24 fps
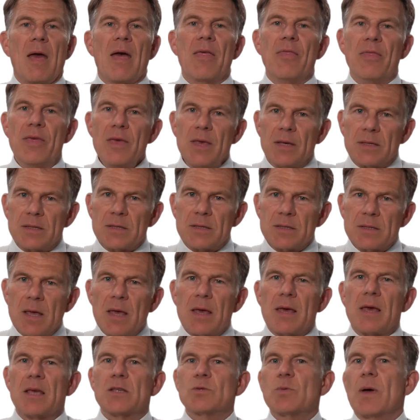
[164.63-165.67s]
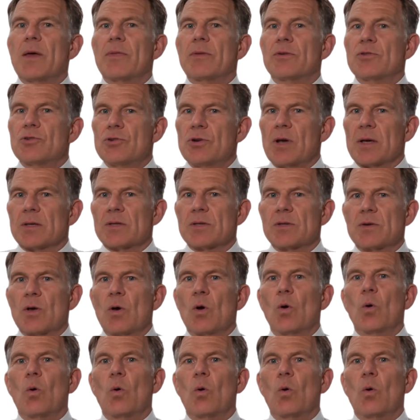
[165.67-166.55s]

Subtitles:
This is where the trust